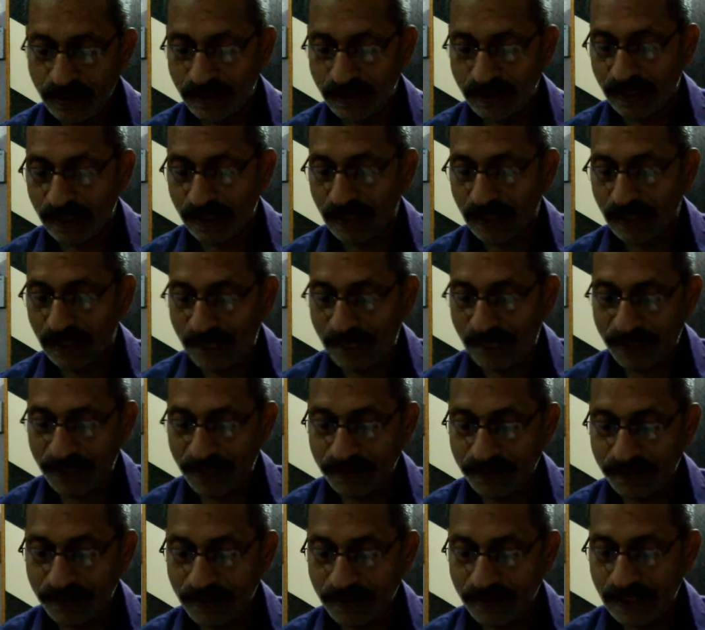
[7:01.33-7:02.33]
The
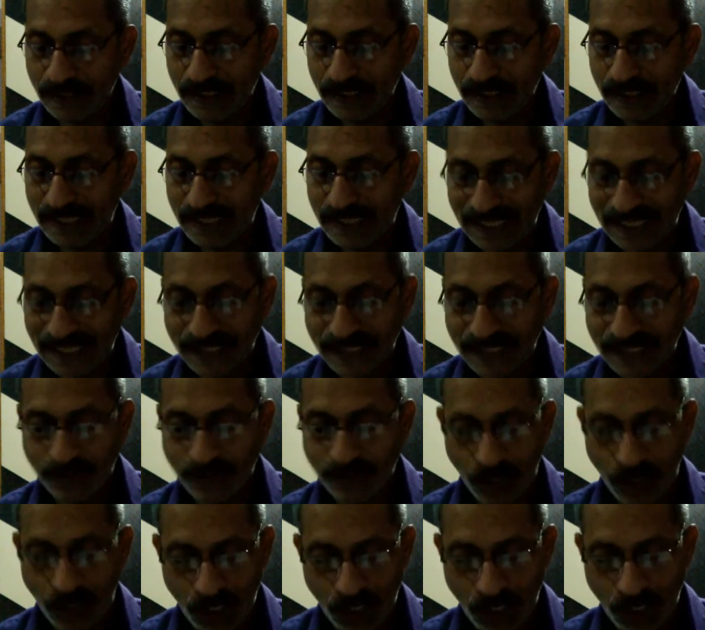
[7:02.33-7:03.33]
climate is
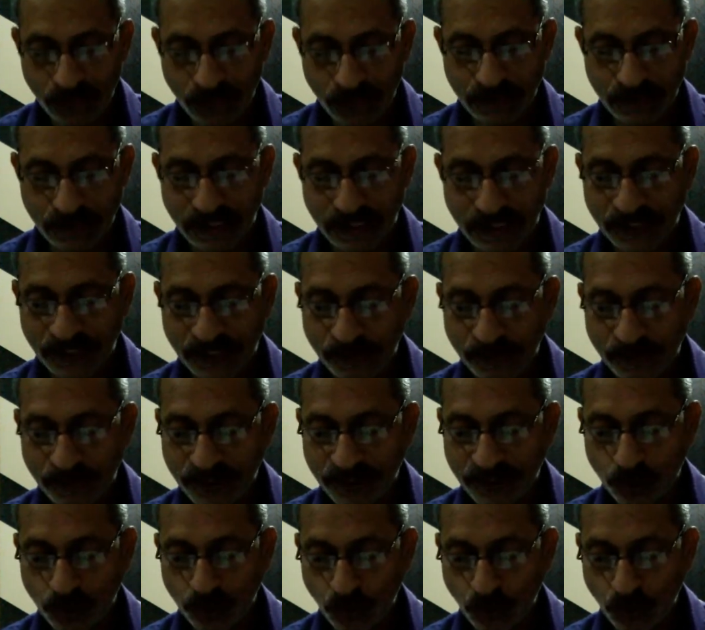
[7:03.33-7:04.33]
hot and
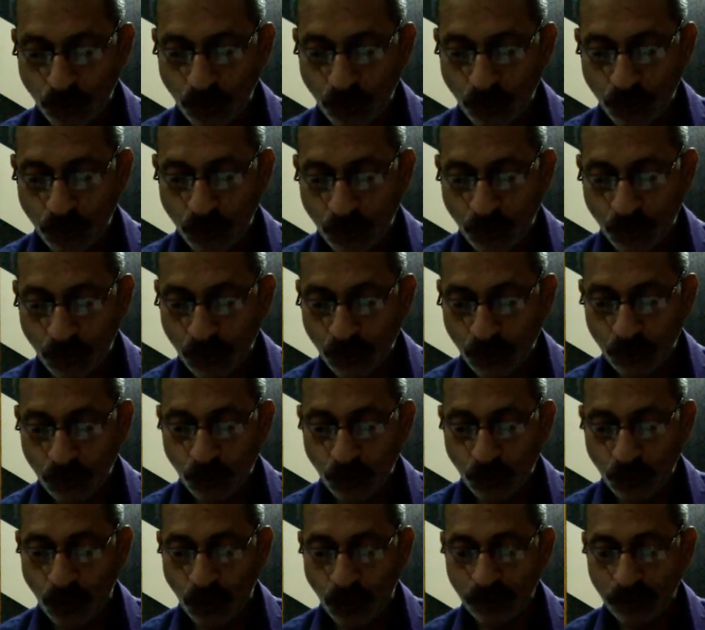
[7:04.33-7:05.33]
humid
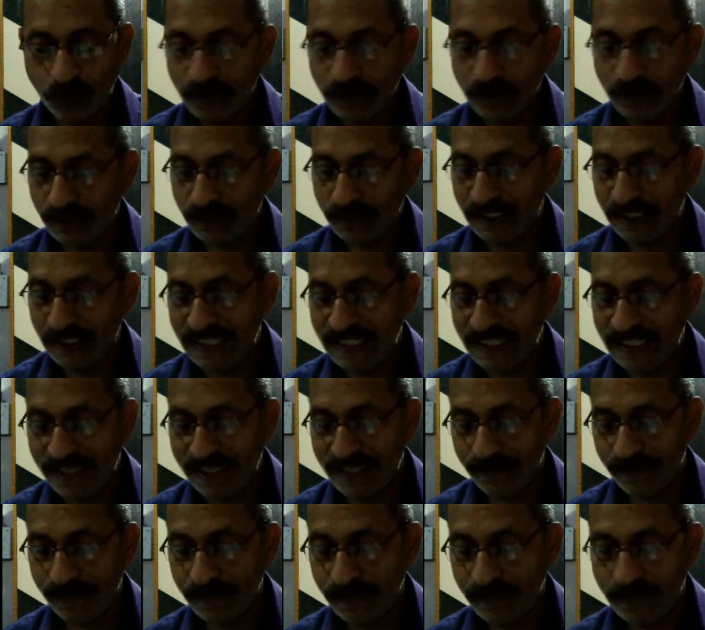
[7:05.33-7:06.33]
throughout the
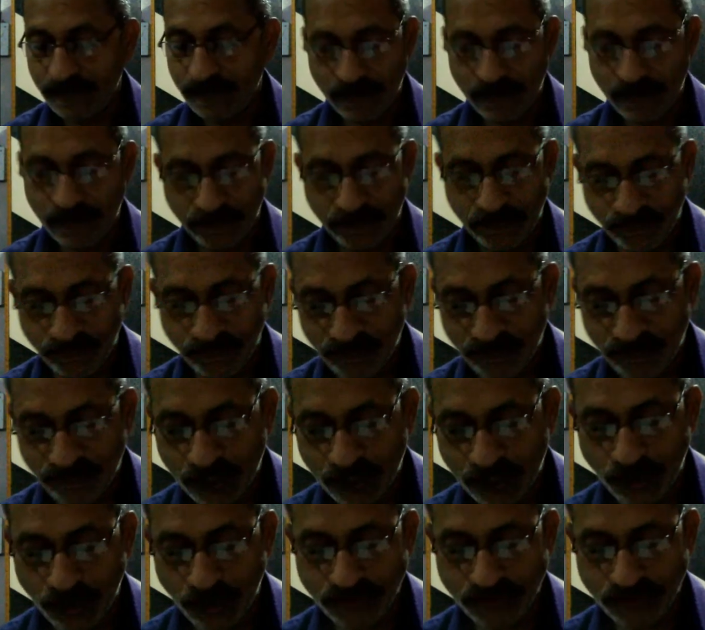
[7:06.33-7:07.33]
year
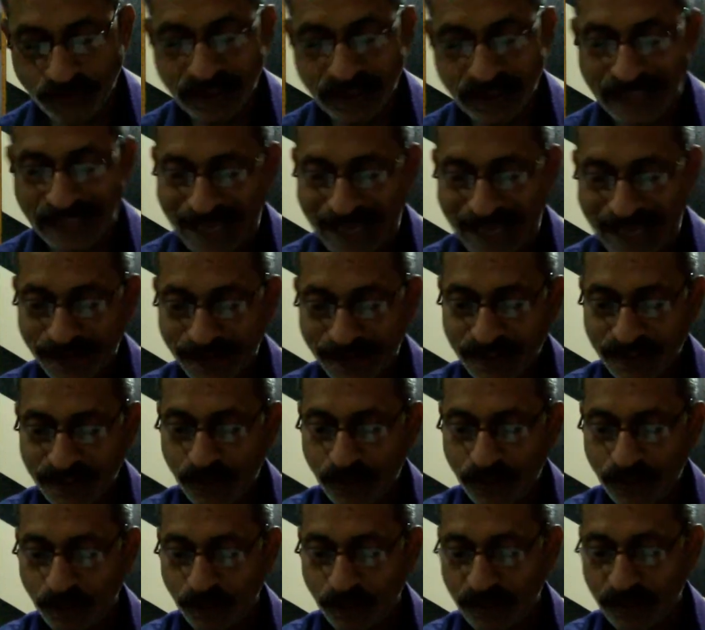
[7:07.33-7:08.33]
because direct
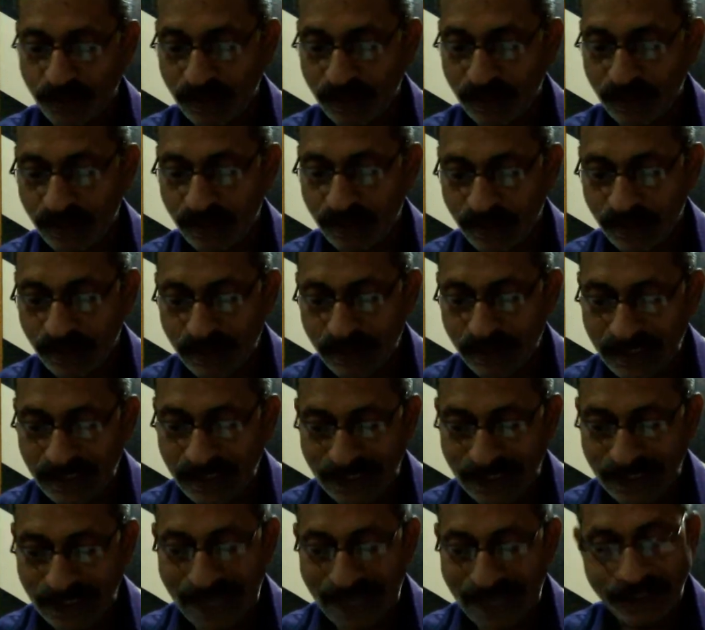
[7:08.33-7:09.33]

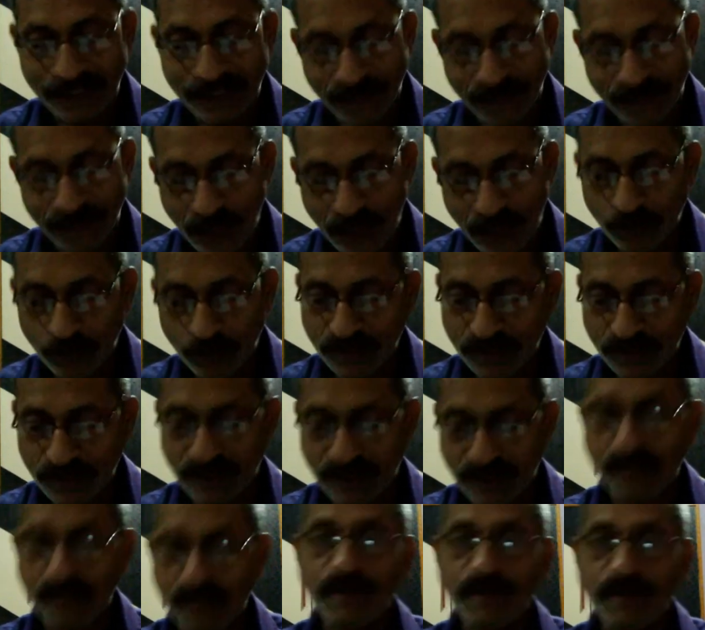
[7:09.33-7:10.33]
ray of the
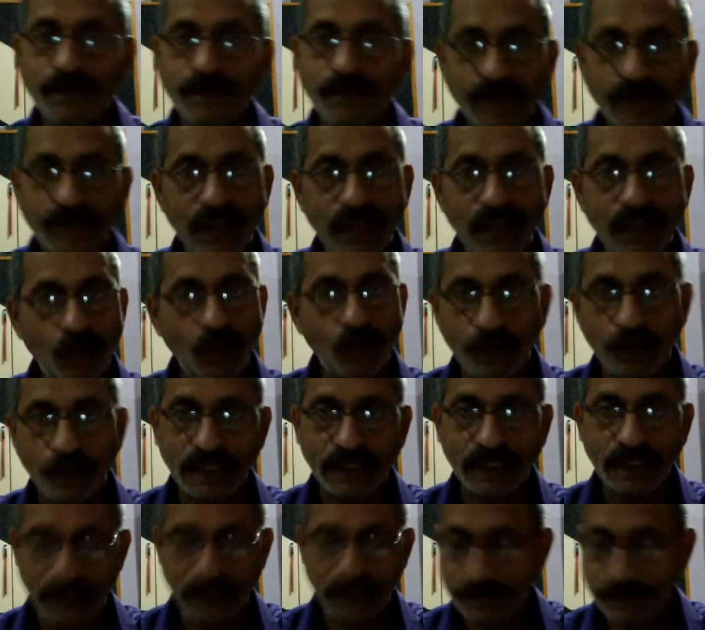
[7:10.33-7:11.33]
sun fell over
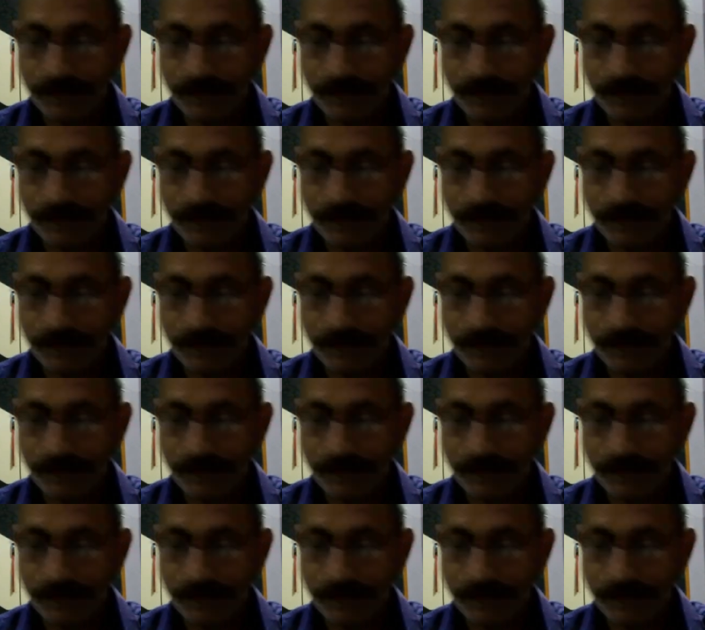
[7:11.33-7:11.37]
it.